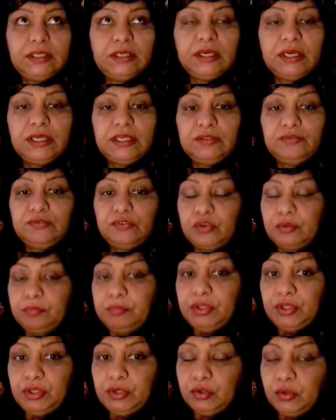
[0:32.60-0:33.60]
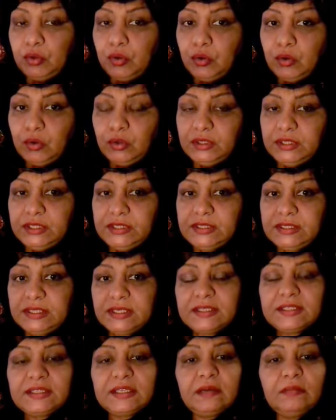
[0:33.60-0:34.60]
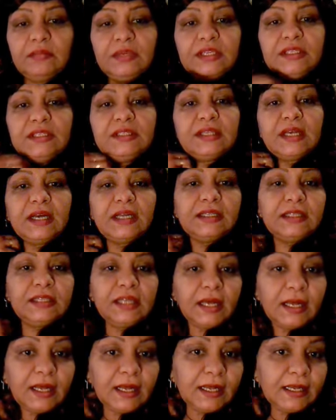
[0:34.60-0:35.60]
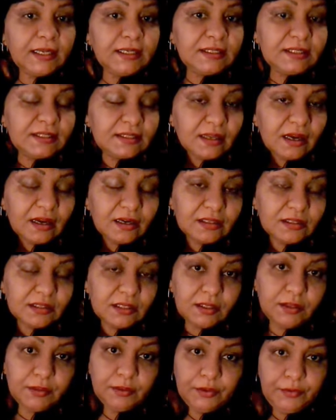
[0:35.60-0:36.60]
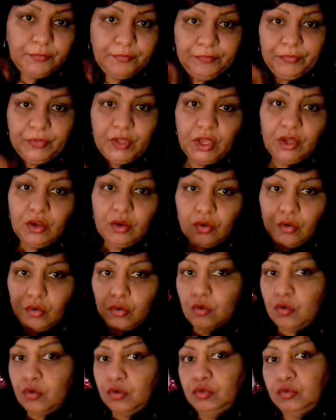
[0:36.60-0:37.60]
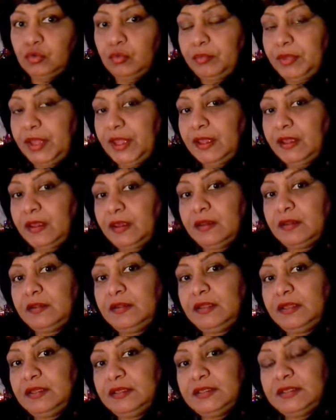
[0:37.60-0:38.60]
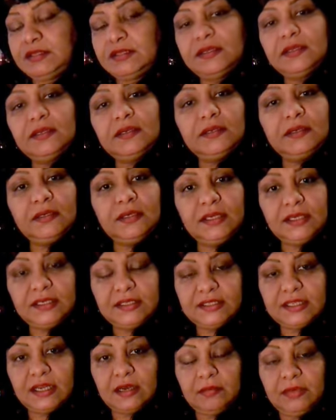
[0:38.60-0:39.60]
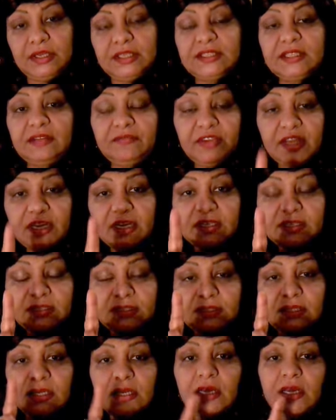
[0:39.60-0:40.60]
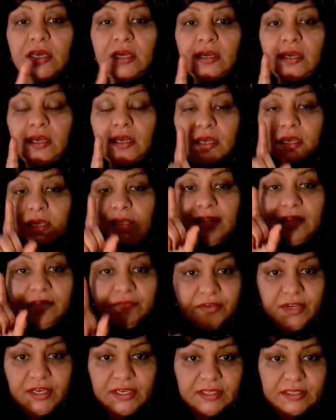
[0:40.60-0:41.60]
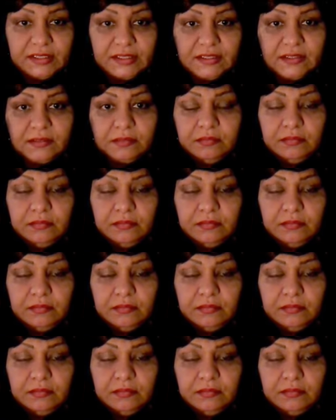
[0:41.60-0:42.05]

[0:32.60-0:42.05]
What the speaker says: write for me all these exams, and I starting go to make these exams. The first